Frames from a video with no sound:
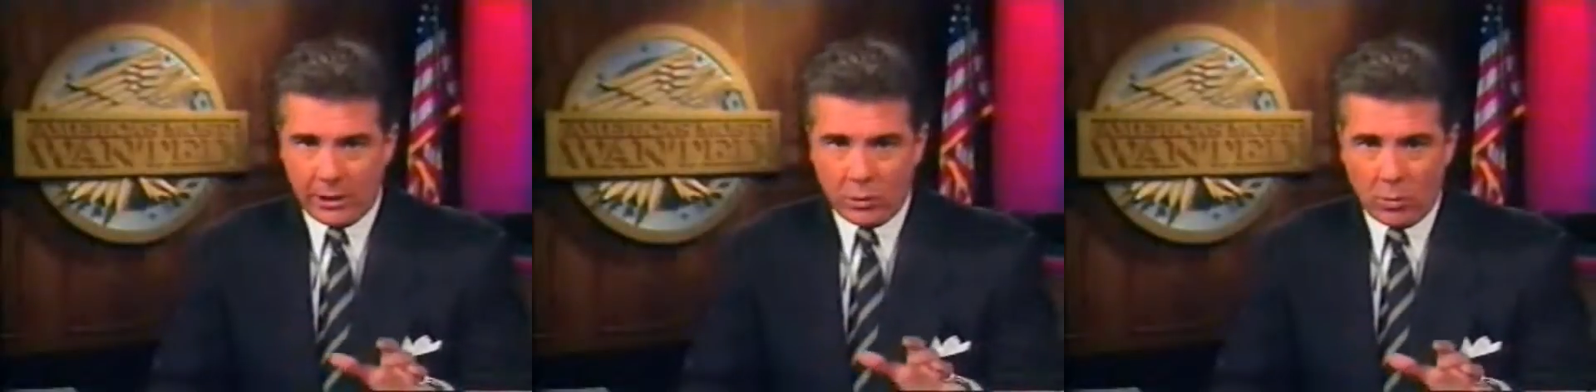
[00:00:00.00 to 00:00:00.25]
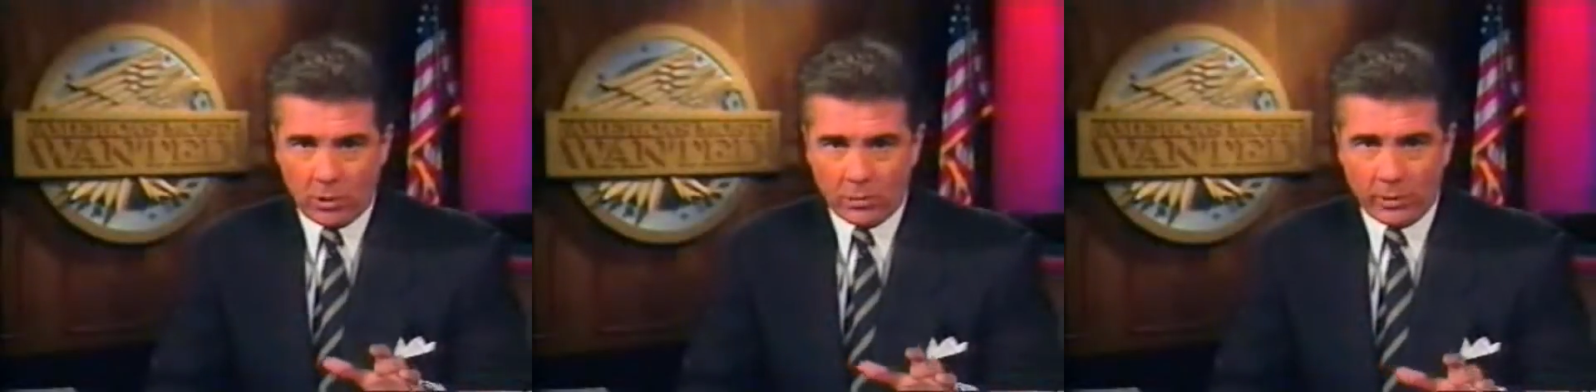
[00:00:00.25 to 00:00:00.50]
you
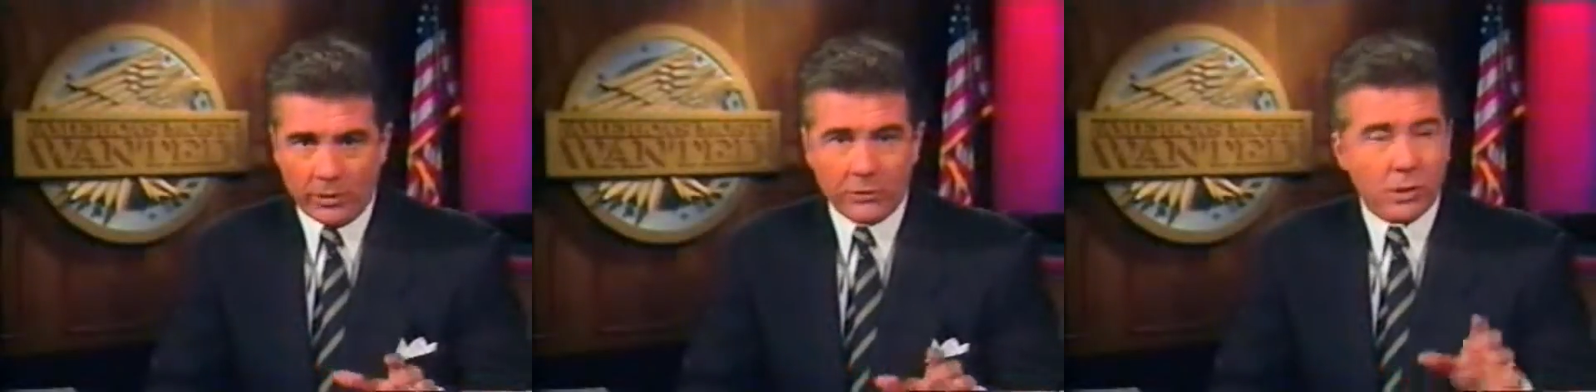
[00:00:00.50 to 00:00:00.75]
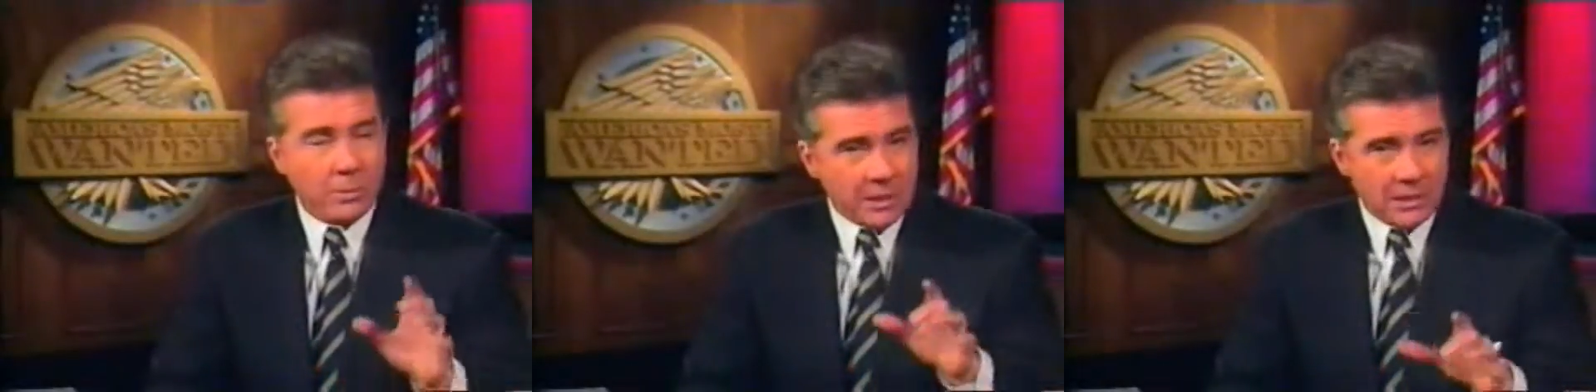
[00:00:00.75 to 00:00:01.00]
work with
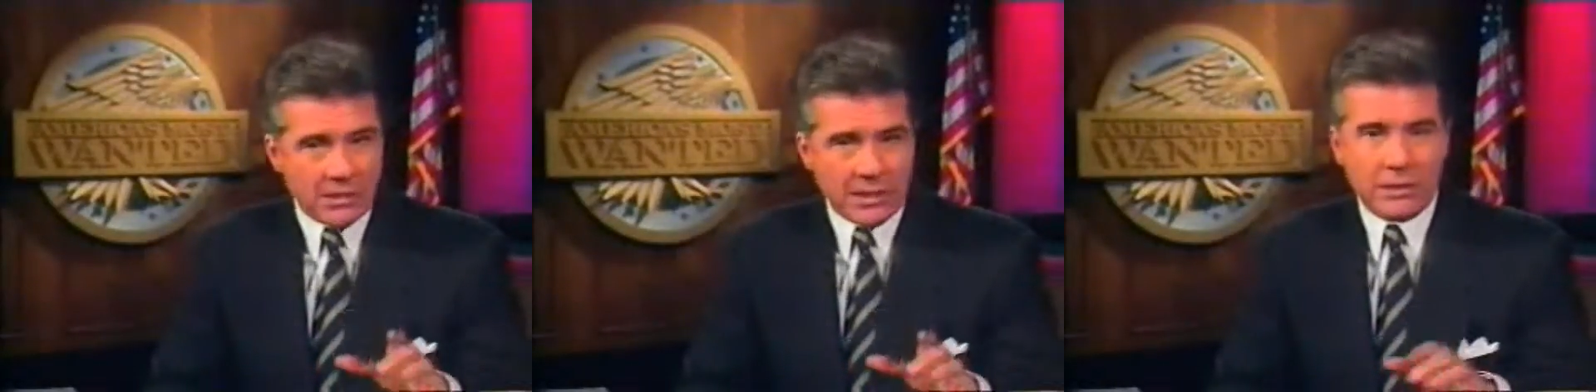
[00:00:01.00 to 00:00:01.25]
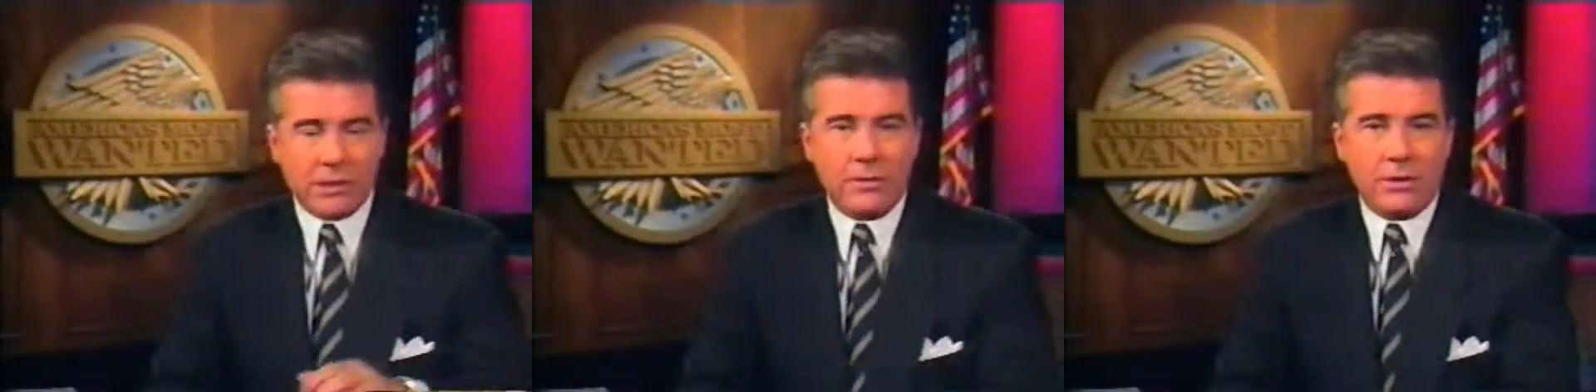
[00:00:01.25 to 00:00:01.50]
to be
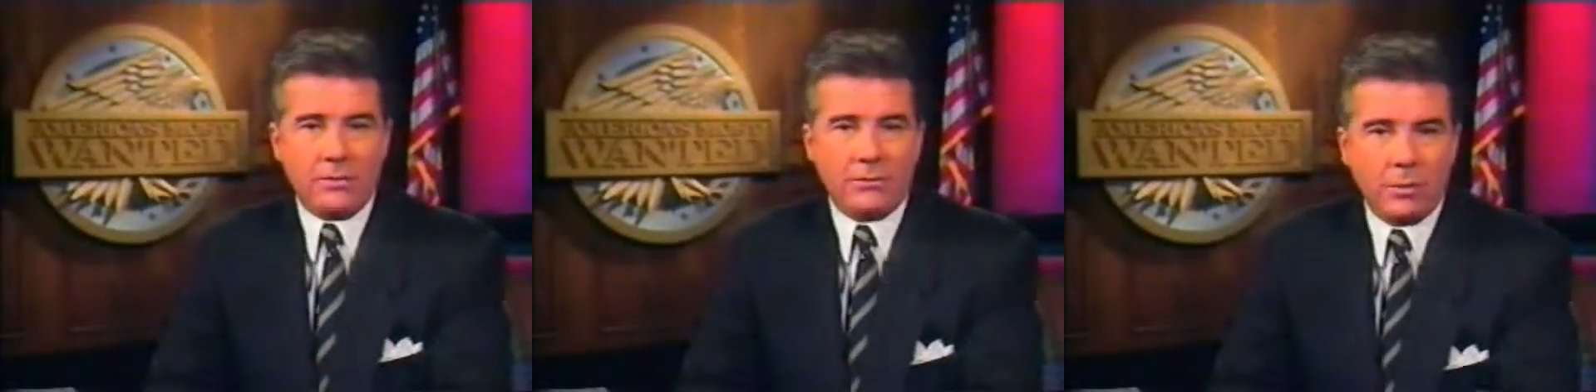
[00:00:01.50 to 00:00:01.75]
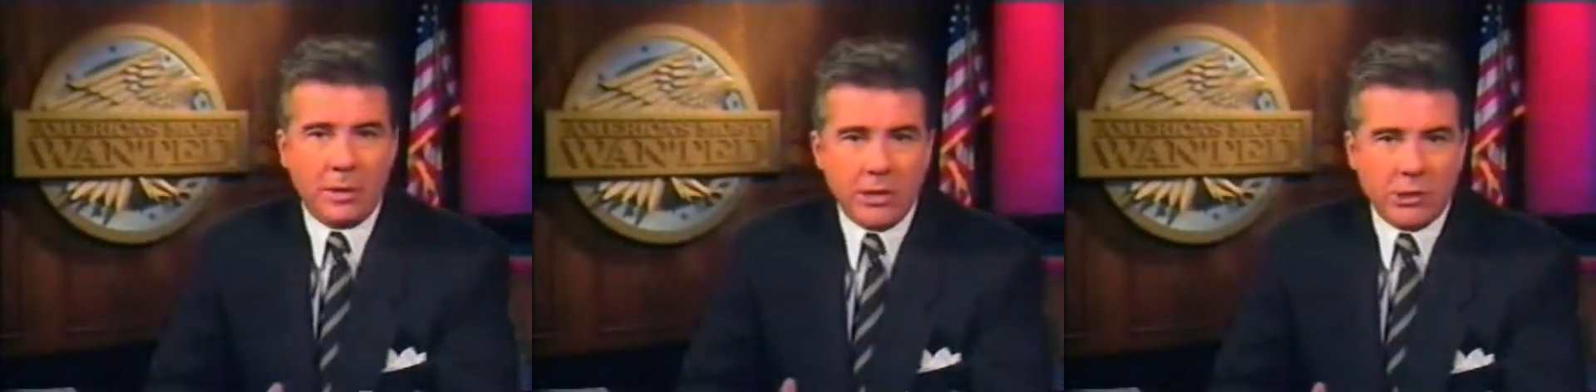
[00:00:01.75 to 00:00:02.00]
sensitive
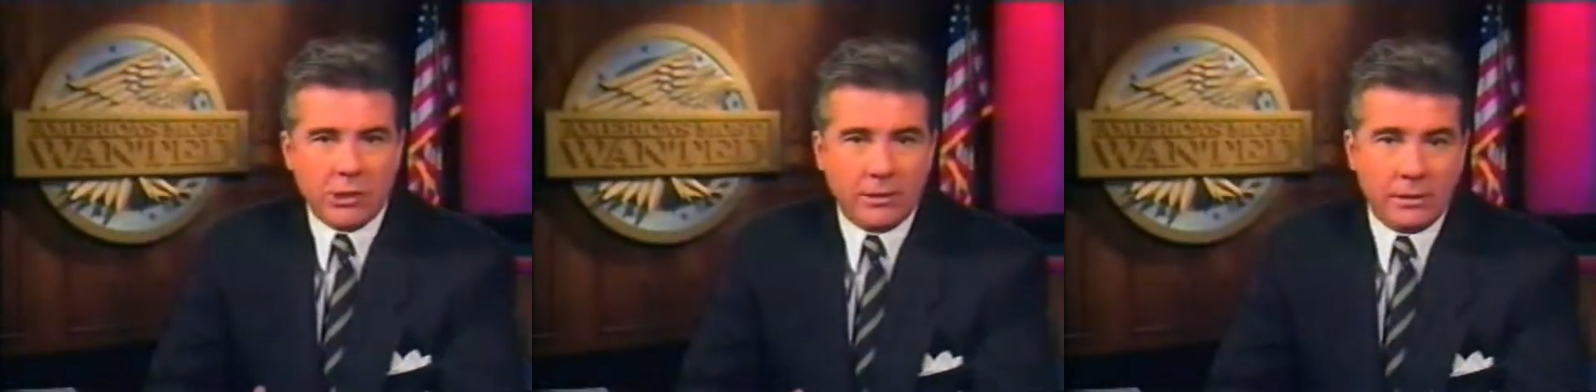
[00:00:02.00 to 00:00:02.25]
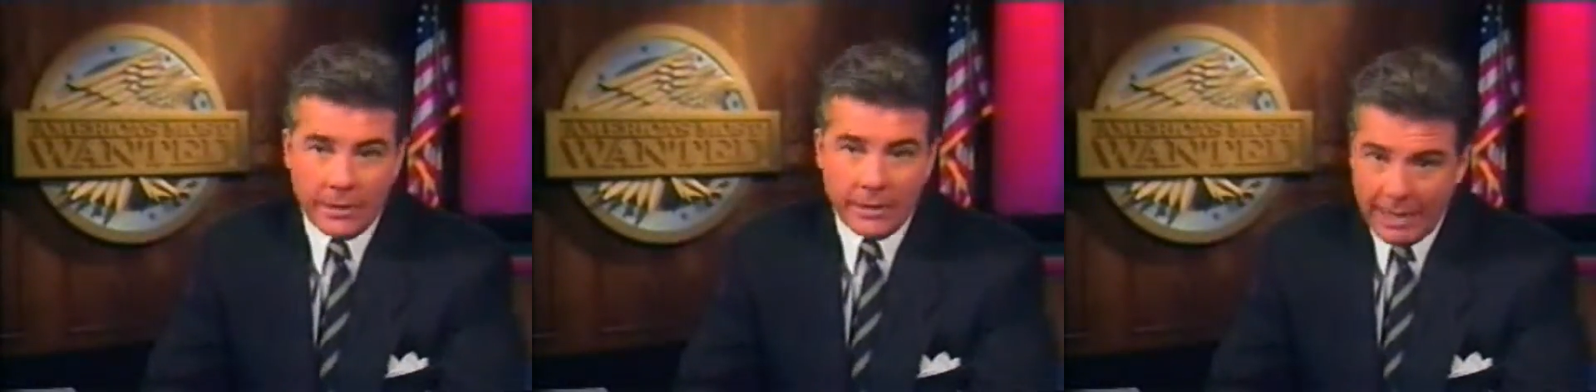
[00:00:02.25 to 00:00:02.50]
information.
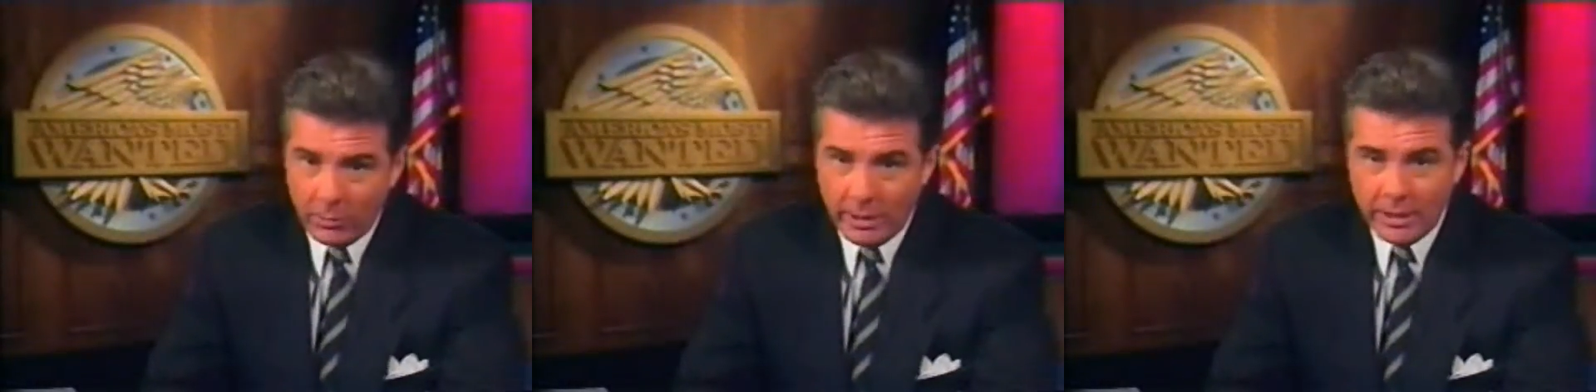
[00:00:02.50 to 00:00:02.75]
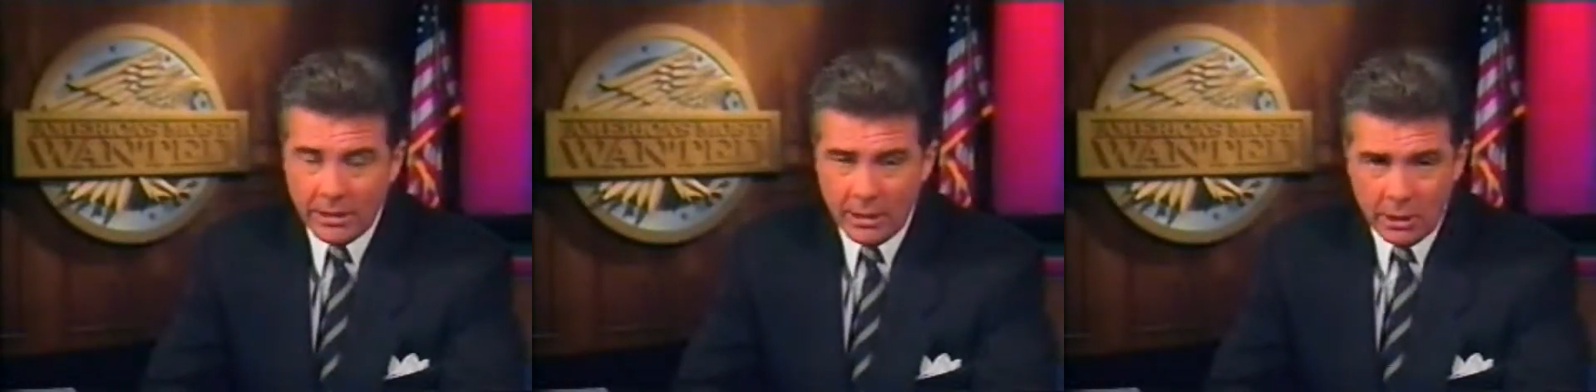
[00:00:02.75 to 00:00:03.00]
That
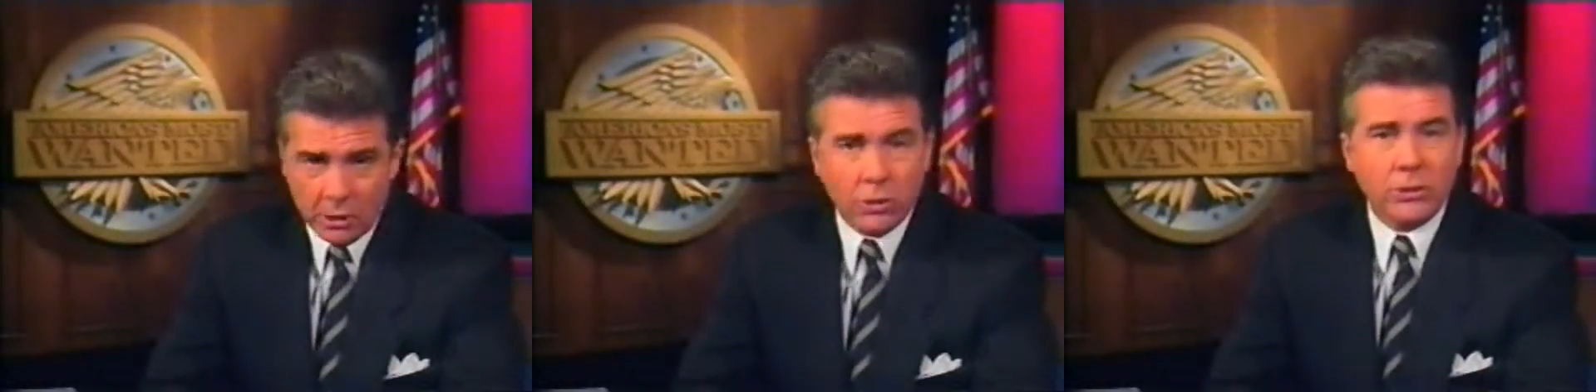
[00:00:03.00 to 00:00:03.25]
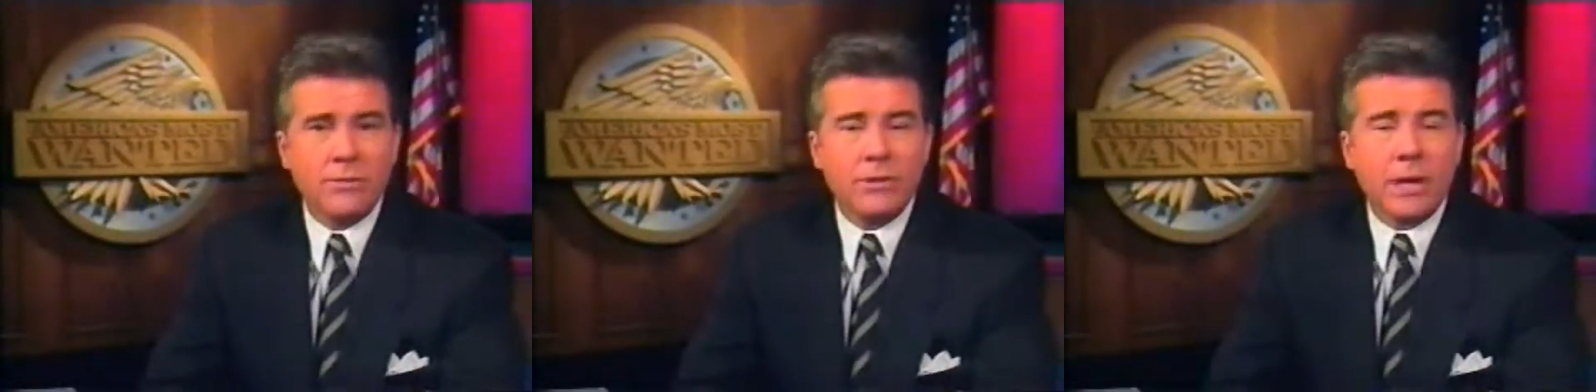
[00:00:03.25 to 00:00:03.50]
way, you'll
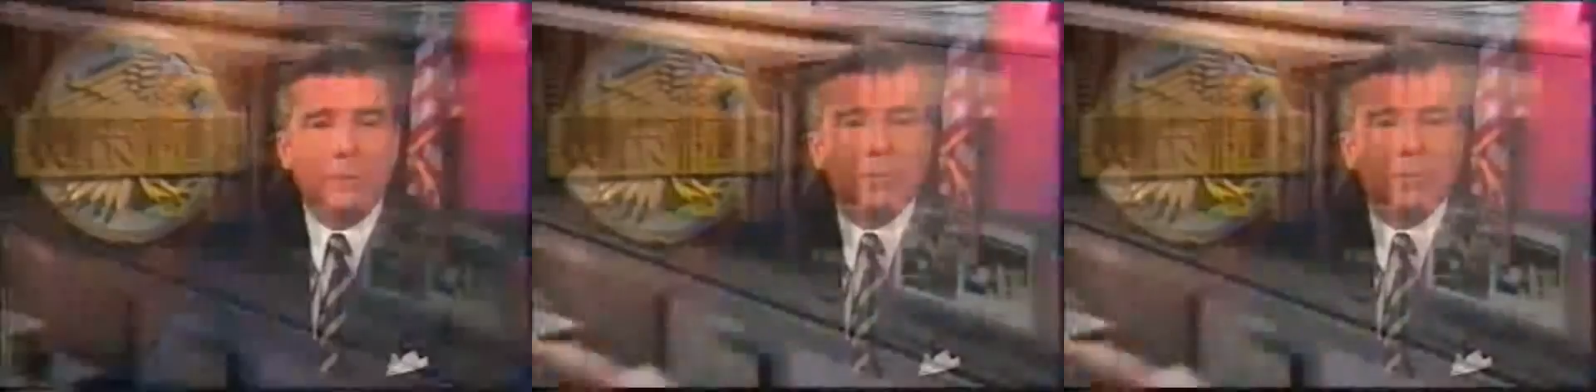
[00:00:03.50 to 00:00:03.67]
develop